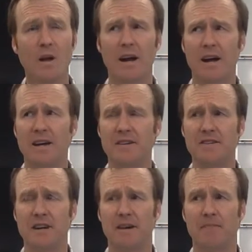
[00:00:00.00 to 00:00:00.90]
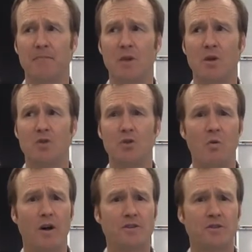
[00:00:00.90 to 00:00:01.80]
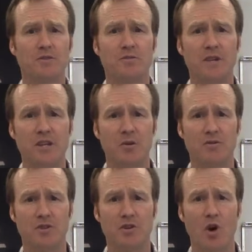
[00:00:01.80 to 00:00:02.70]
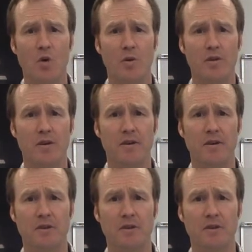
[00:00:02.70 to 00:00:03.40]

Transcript: And do watch those videos that go with it